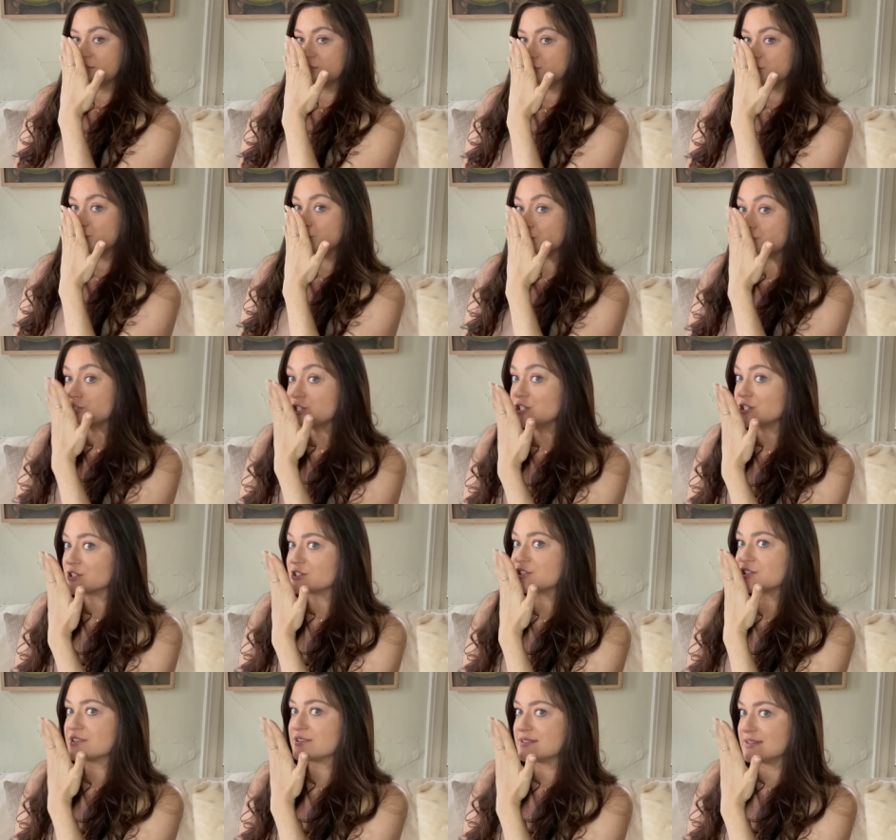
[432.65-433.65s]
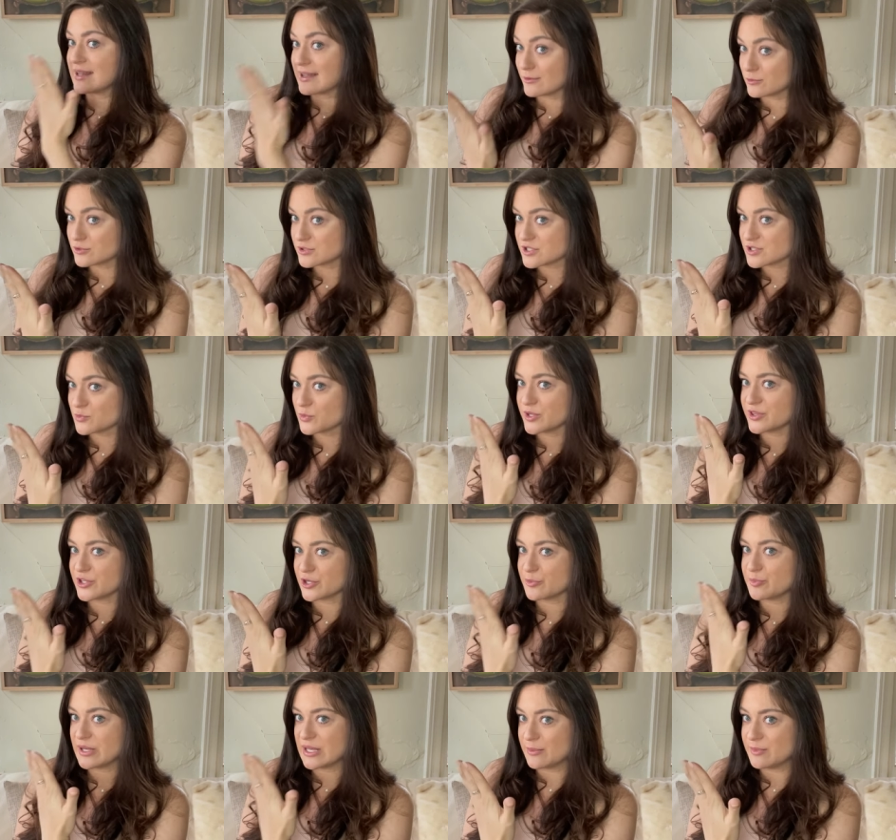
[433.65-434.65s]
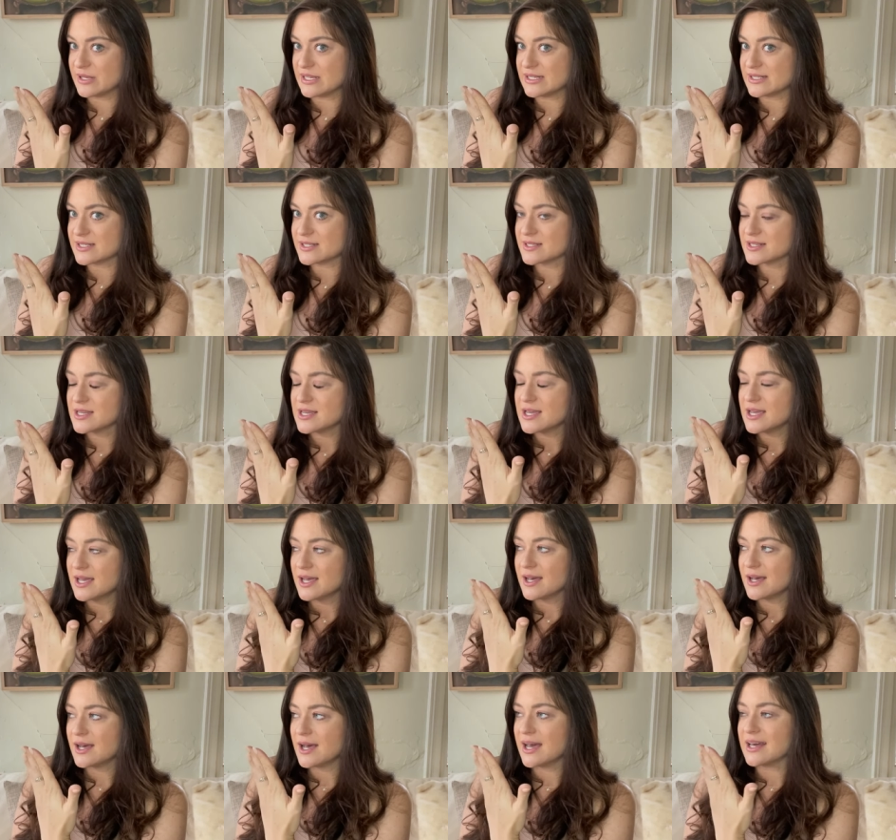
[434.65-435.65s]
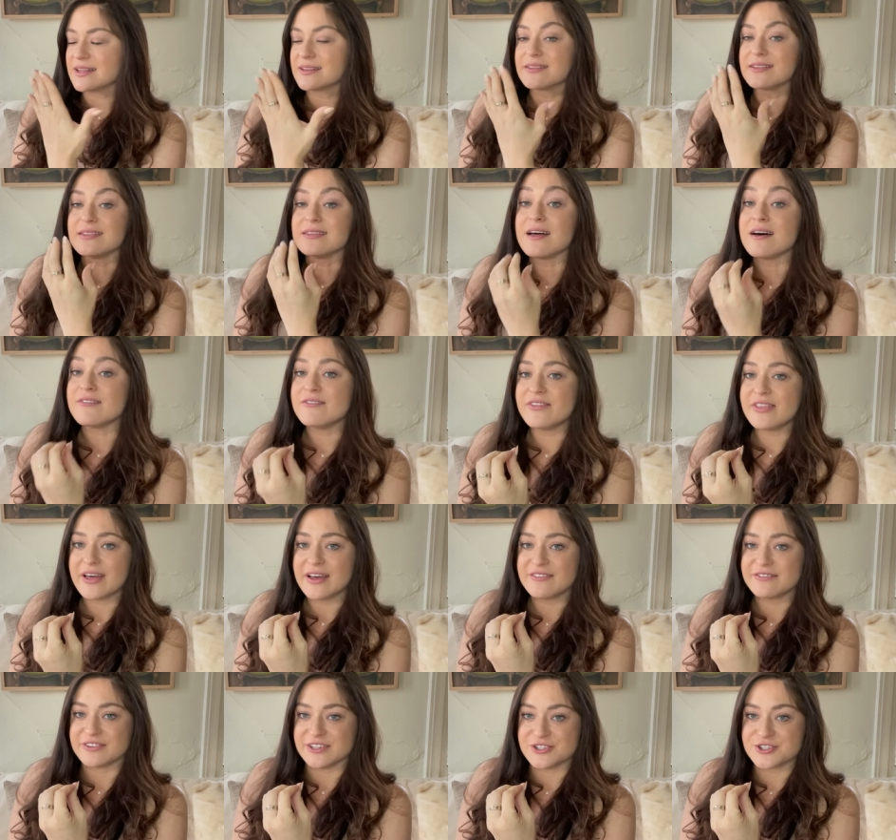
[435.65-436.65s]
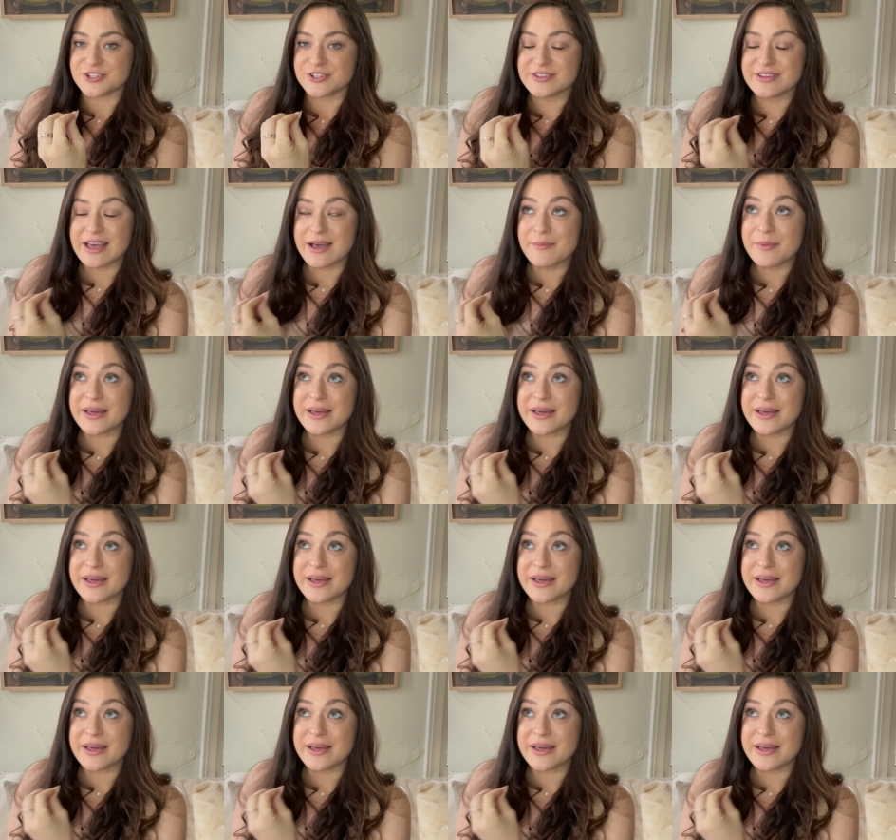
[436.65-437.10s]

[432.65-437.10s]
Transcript: smooshier snouts when they're babies. I love that feature in them.